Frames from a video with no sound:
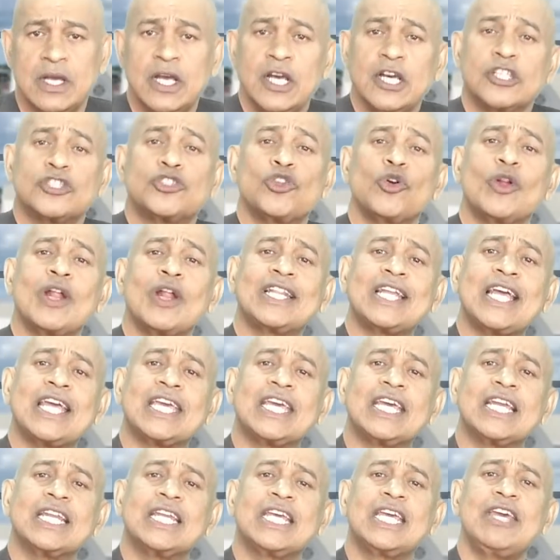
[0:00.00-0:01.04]
so that I
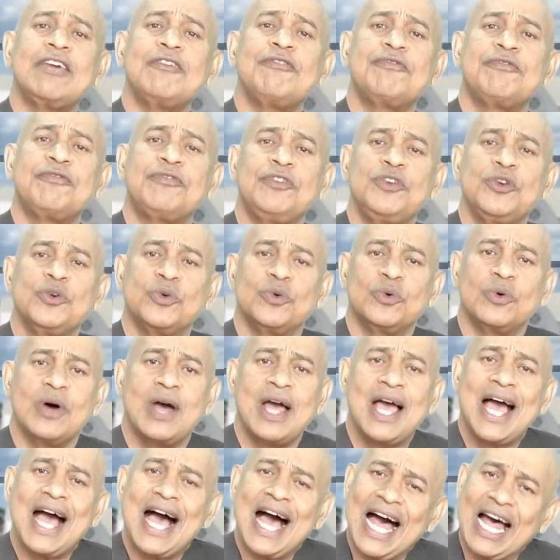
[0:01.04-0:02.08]
can give you
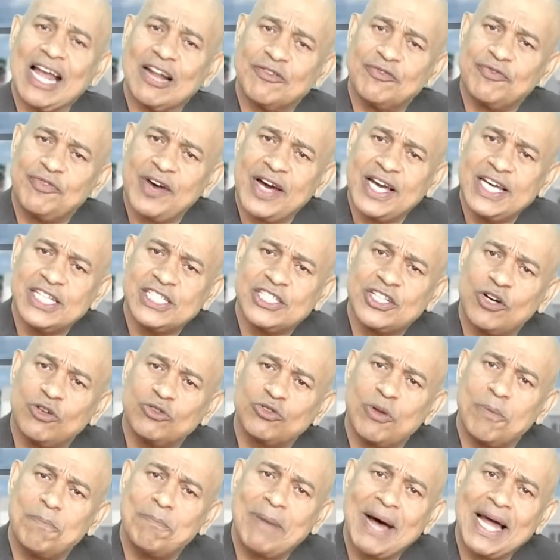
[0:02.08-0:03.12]
advice how
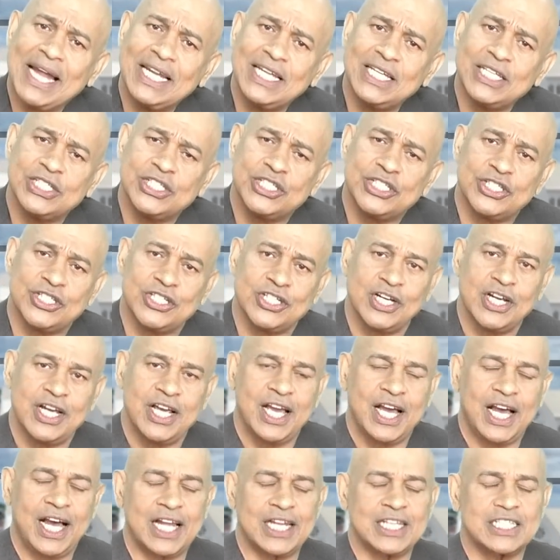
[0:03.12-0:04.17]
to manage
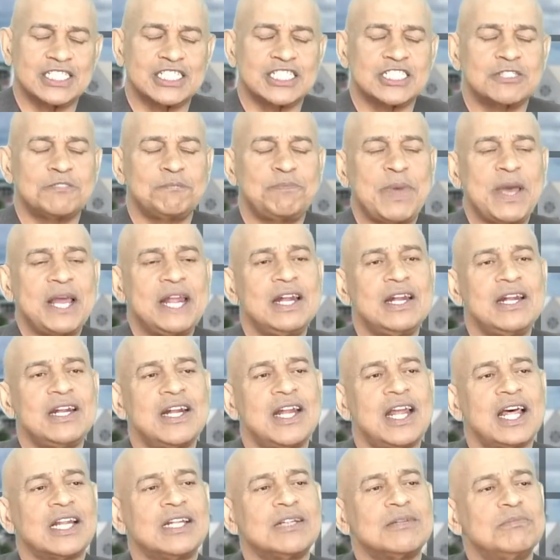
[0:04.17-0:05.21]
and spend
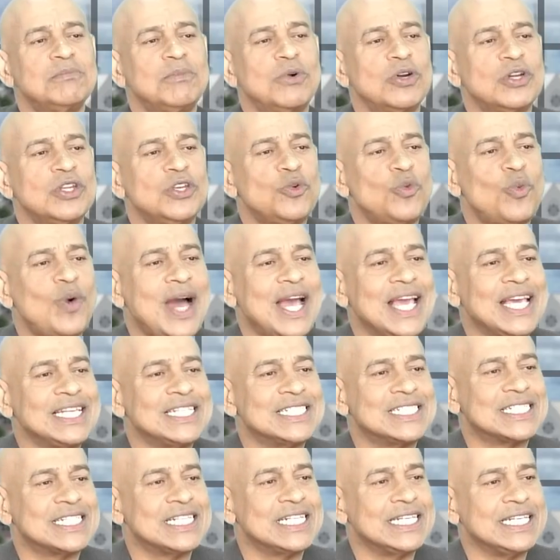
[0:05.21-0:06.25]
that money
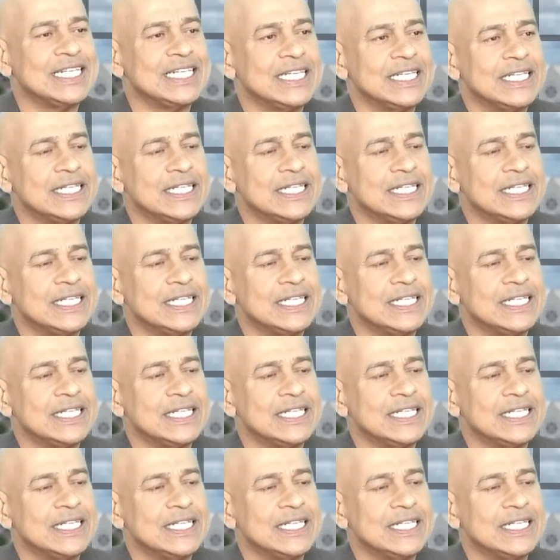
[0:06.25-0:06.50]
wisely.